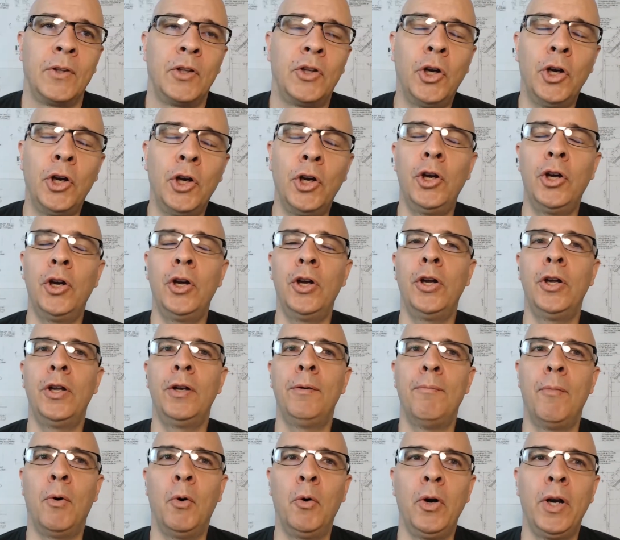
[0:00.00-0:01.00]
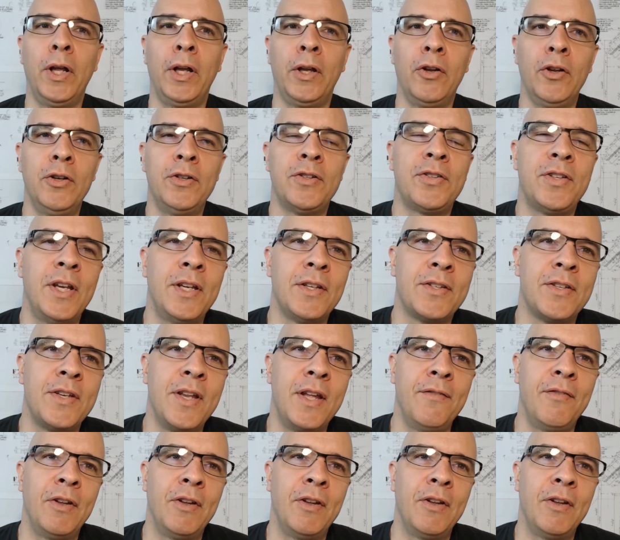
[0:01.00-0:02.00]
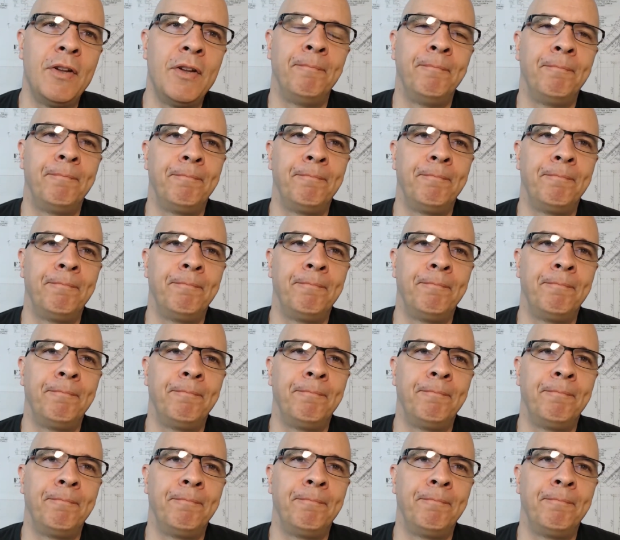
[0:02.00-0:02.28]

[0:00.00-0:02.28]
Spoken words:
Good morning. Good to see you, Stephen.